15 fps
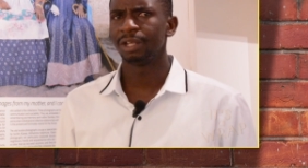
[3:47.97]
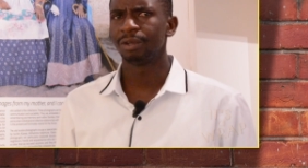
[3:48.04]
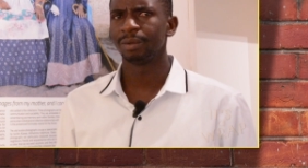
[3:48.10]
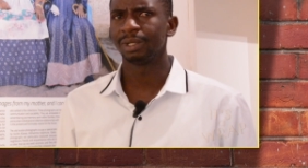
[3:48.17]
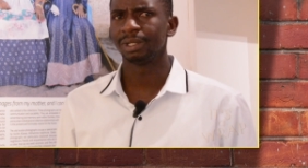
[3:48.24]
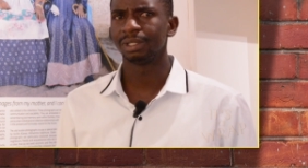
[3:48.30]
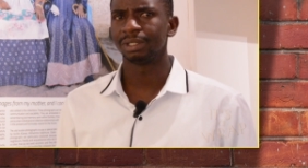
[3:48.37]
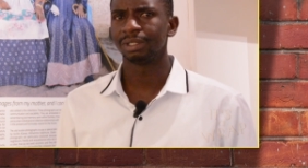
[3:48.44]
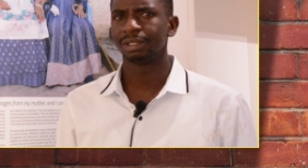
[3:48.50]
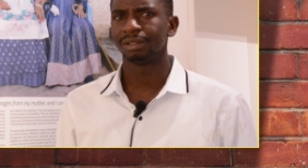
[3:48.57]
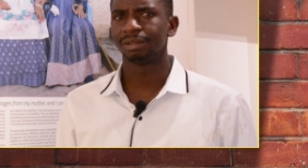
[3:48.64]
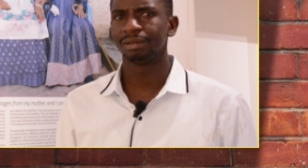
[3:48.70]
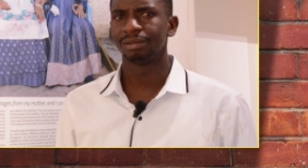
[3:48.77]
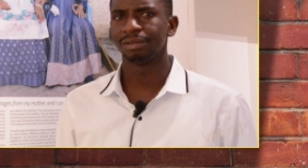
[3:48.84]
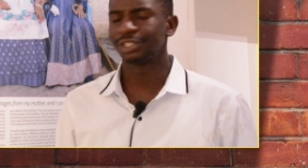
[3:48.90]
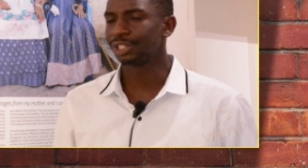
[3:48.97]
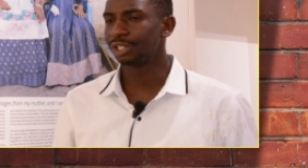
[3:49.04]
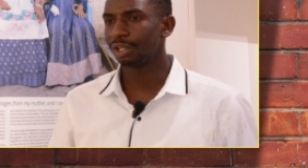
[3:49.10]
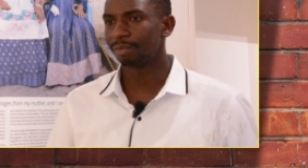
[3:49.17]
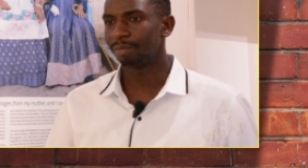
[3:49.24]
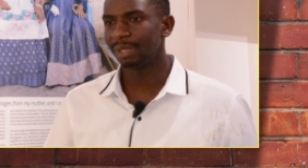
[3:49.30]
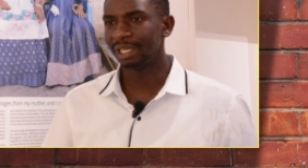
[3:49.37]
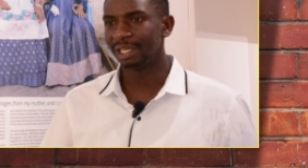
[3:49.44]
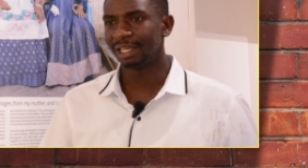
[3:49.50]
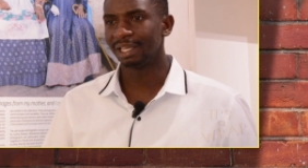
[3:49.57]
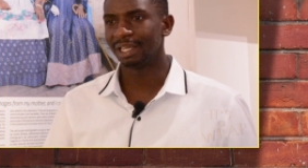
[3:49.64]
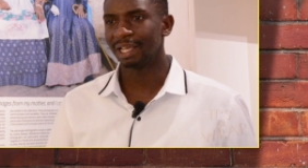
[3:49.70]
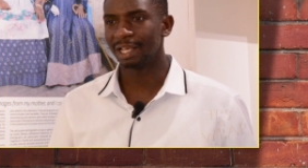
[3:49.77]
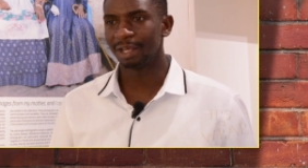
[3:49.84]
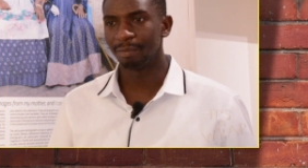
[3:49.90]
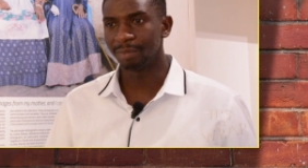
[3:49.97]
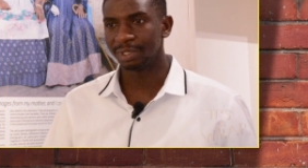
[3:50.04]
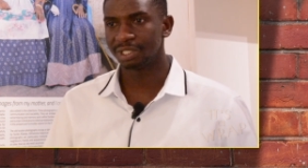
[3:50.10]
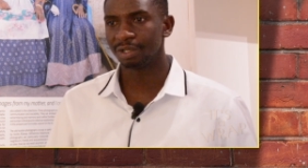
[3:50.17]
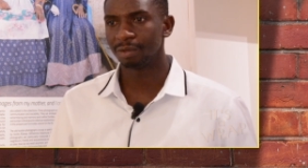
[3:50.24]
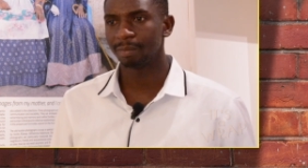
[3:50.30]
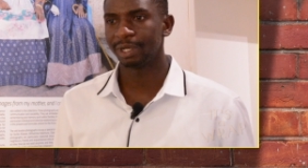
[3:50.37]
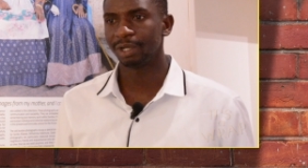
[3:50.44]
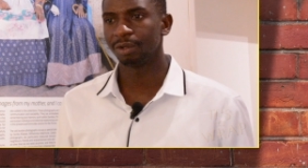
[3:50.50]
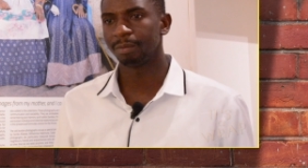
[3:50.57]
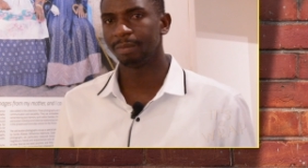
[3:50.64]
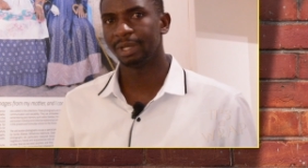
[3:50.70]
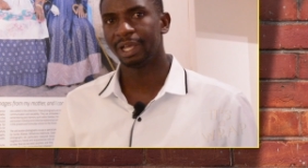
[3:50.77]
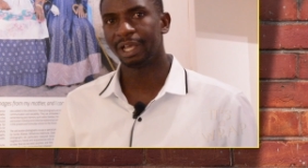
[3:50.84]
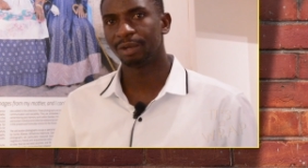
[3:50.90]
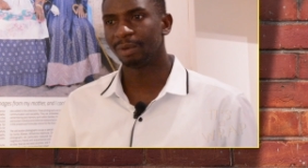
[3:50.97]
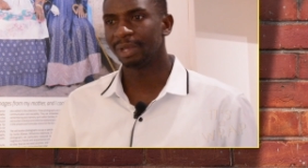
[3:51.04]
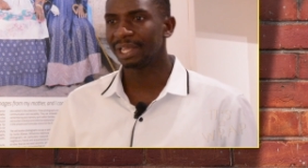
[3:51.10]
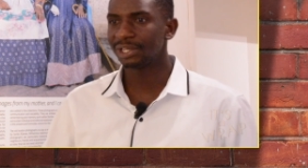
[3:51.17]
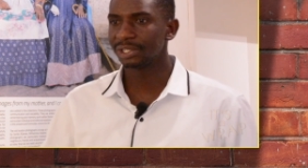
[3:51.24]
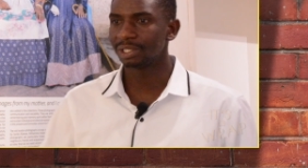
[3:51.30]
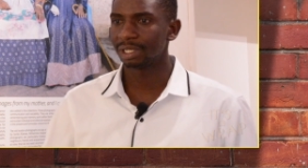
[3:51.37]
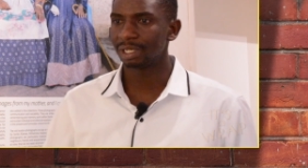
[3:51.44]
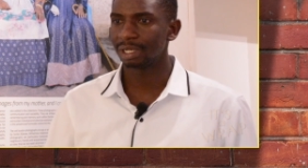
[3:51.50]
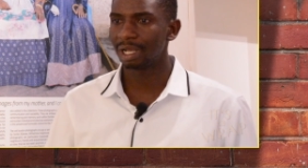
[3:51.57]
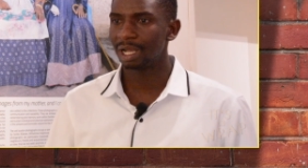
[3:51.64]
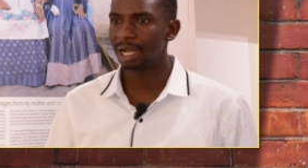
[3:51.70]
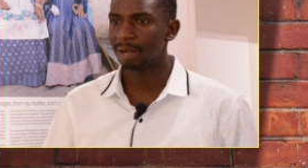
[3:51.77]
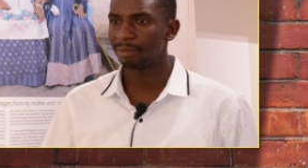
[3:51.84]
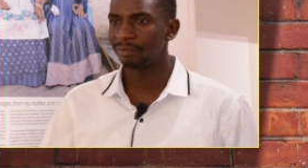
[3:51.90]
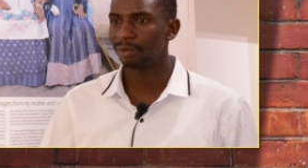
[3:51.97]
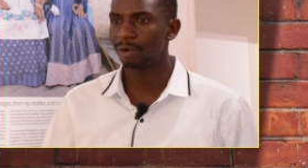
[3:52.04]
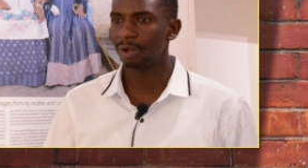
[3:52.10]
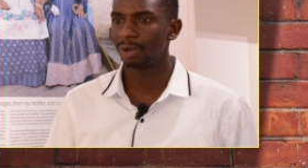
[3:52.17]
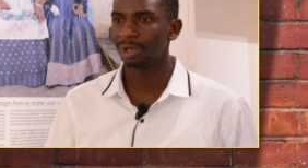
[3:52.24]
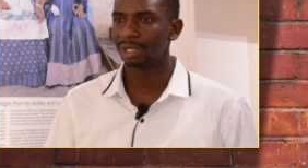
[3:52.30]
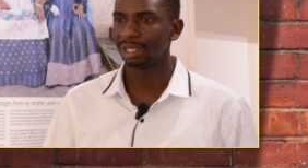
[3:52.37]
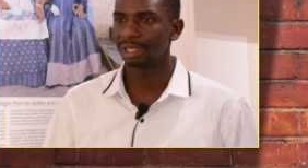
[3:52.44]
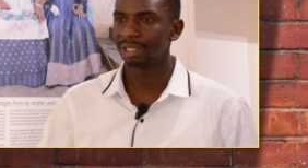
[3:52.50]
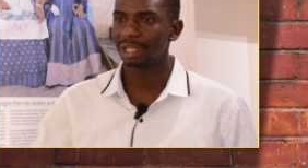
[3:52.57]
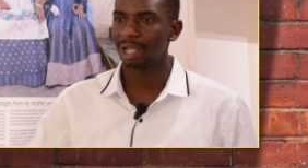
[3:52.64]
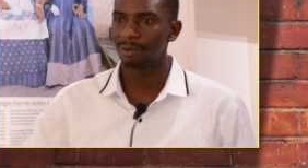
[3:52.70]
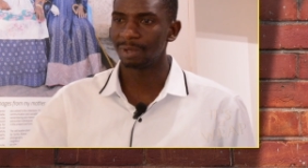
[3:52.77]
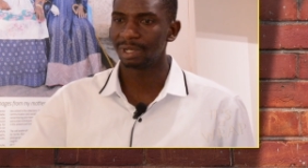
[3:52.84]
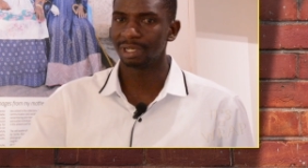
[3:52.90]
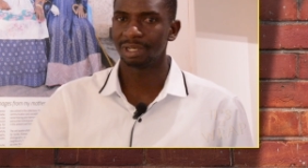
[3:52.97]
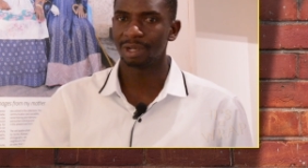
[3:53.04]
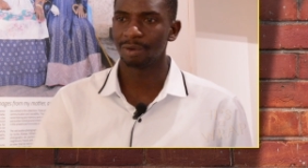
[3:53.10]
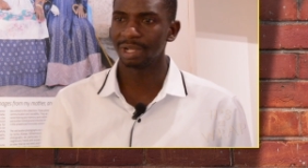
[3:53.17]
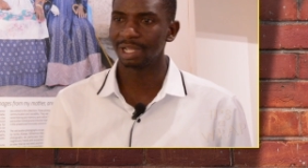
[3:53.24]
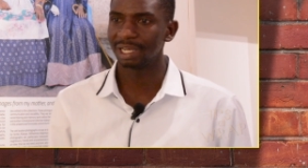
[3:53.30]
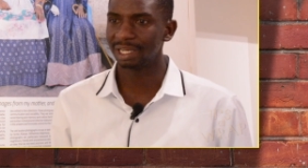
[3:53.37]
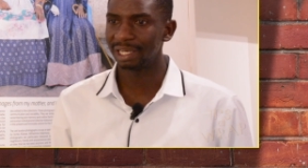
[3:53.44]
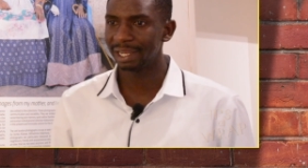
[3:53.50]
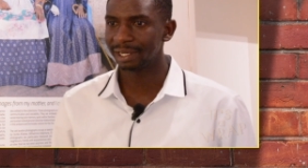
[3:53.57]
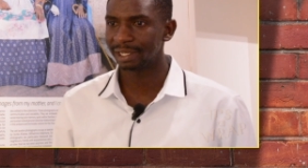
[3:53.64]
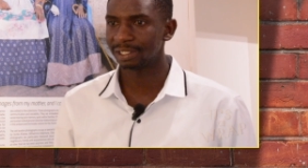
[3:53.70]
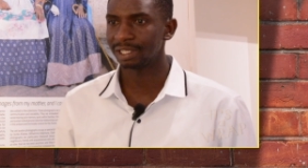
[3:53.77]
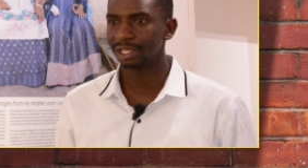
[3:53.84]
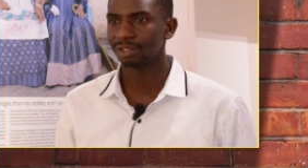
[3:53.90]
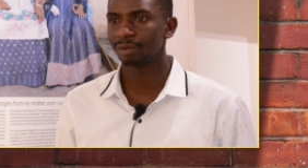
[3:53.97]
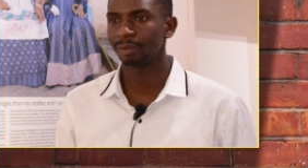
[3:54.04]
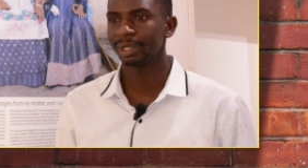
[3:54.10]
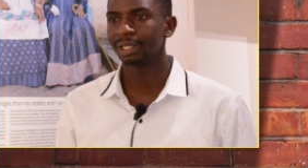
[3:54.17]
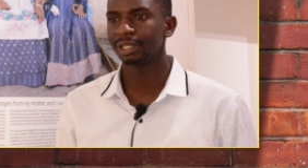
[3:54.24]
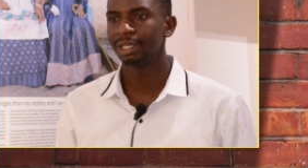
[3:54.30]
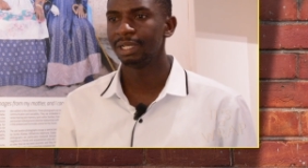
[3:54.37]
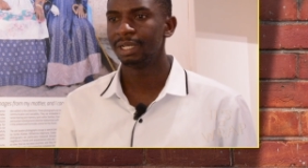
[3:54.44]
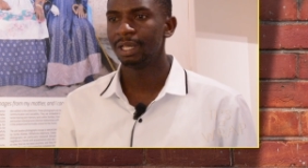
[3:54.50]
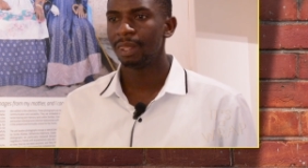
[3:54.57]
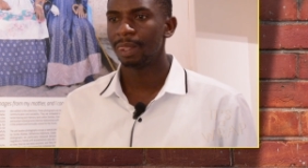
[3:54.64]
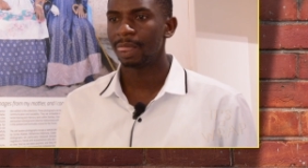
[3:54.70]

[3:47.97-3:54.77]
It will just not be a museum, but it will be an educational hub for our local learners as well,